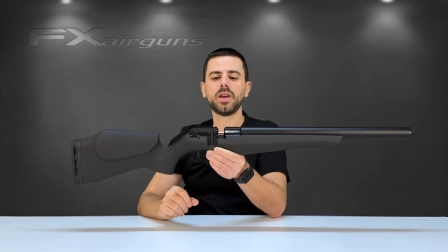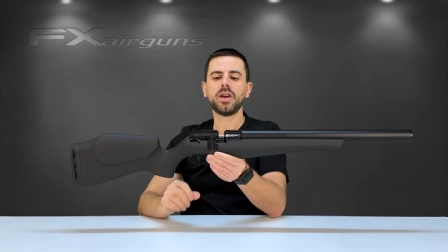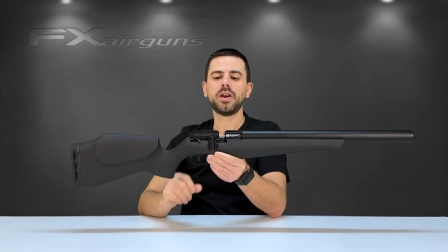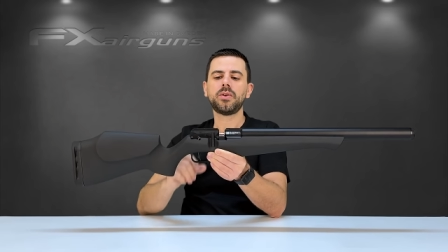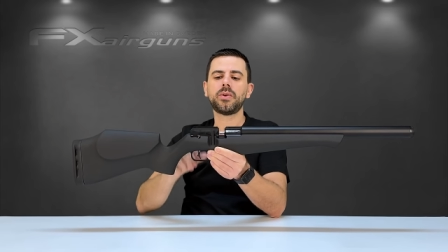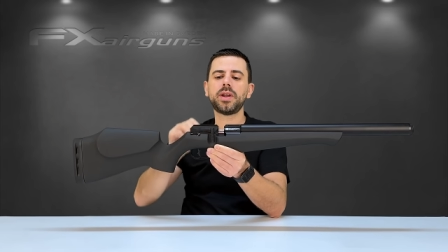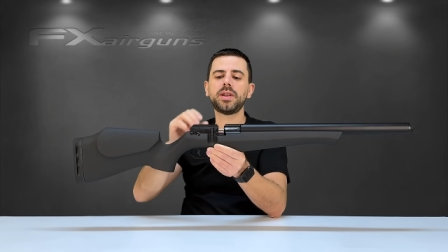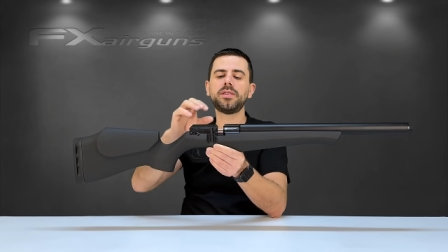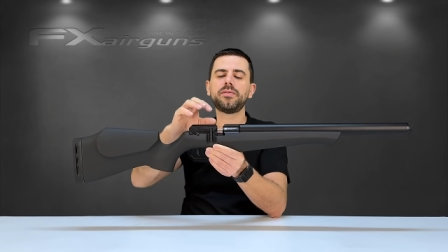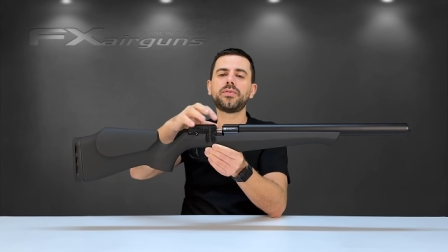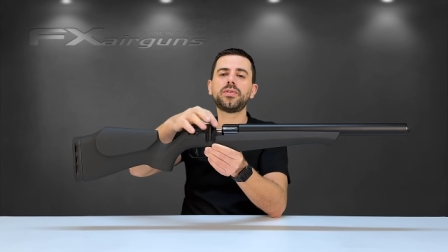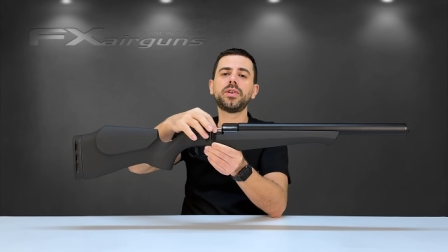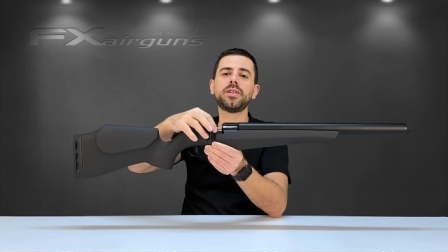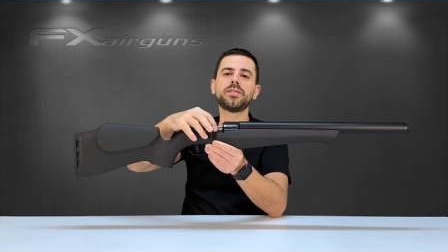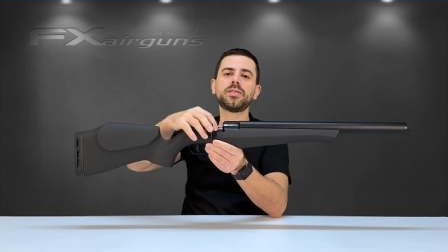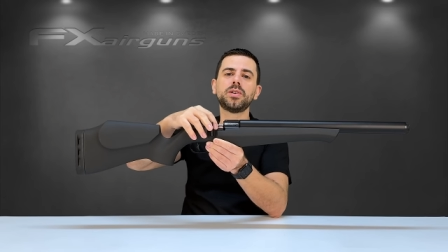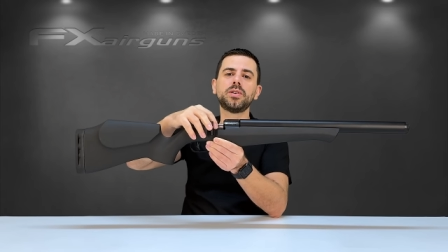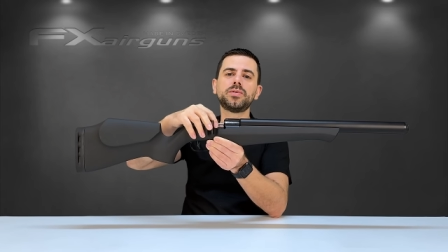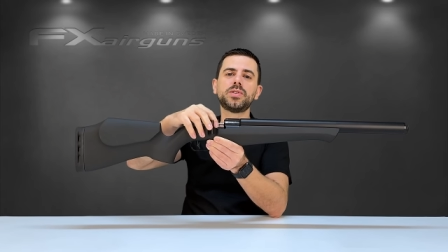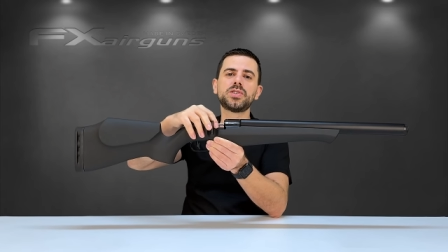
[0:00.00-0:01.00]
Right in
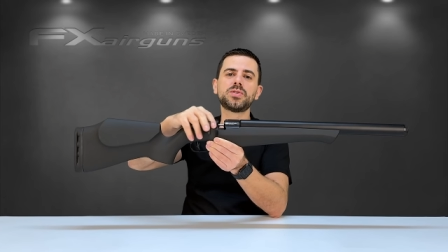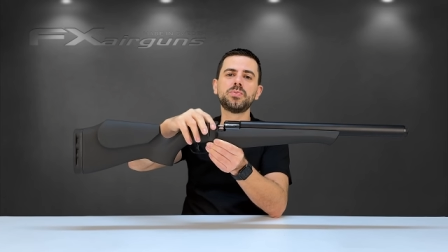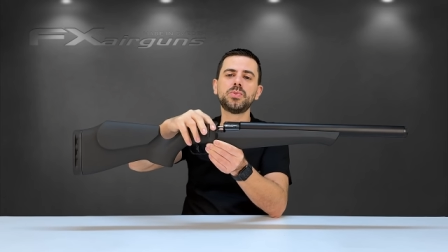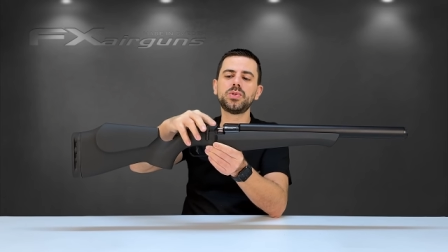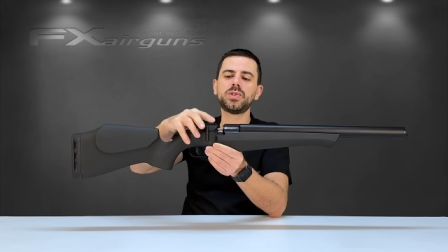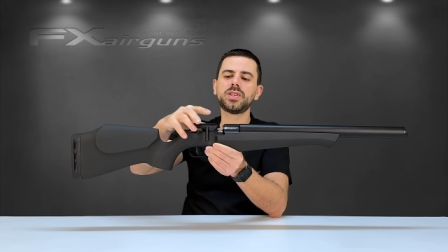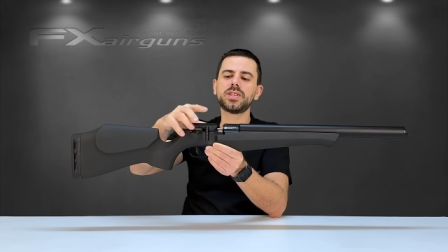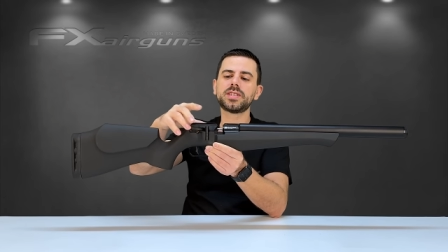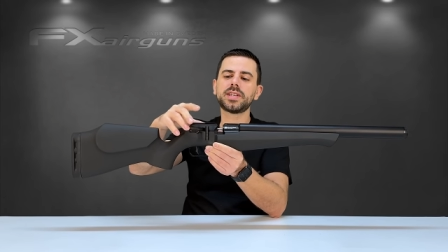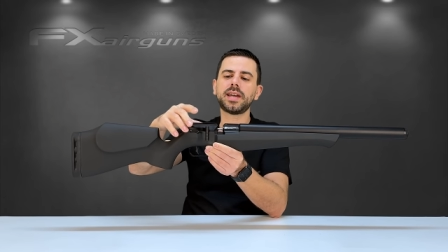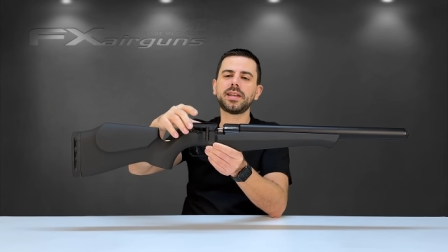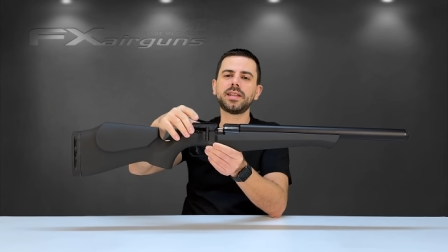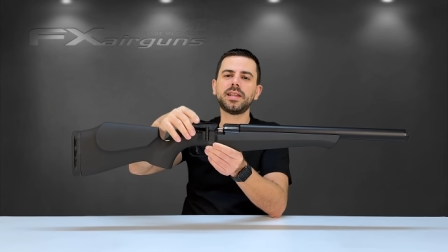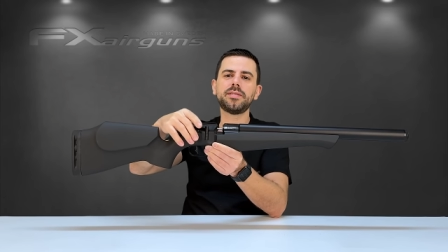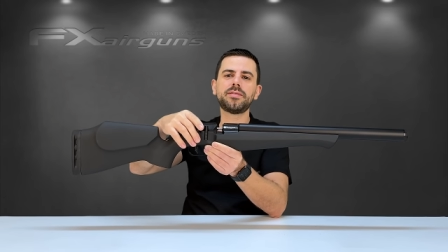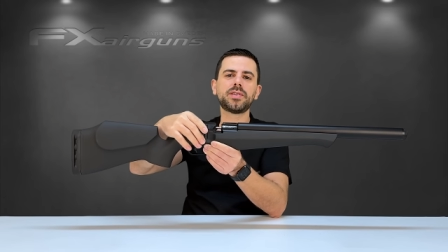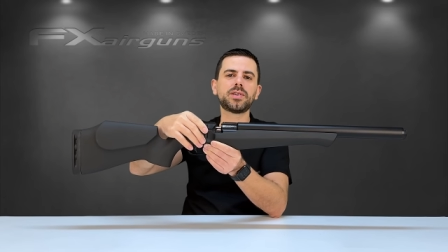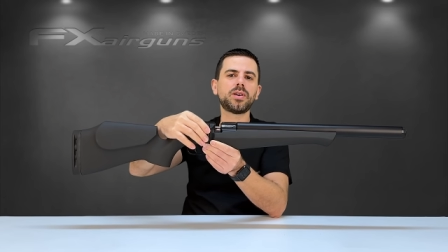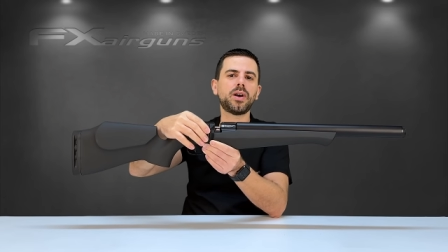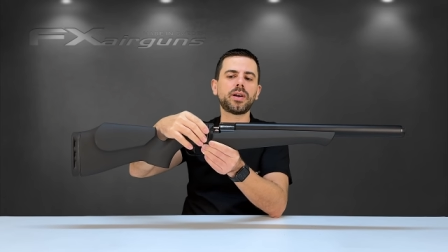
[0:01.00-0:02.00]
front of the smooth side
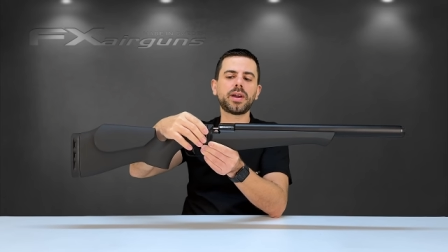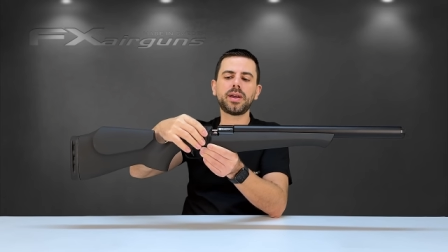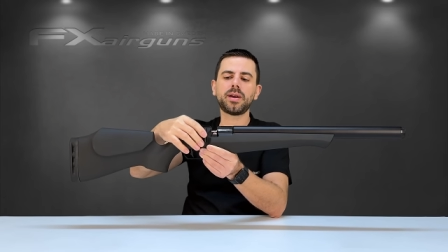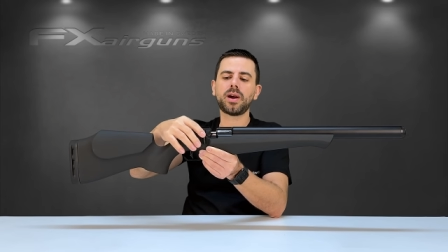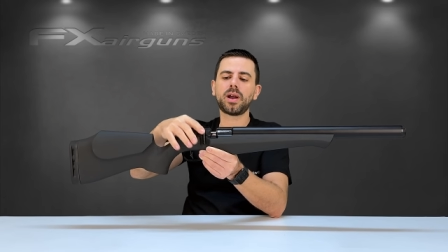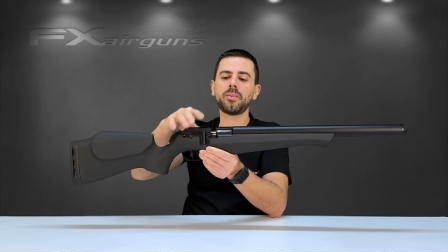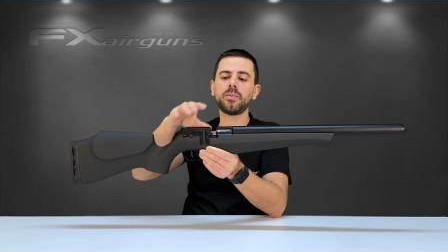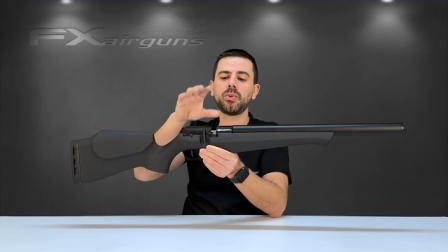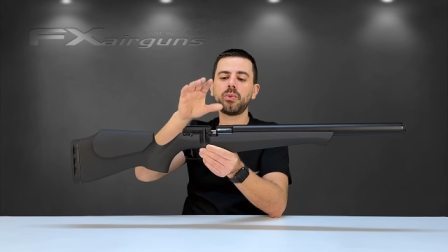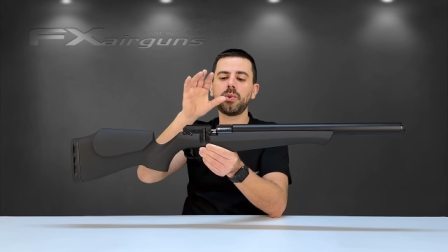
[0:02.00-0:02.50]
lever cocking arm,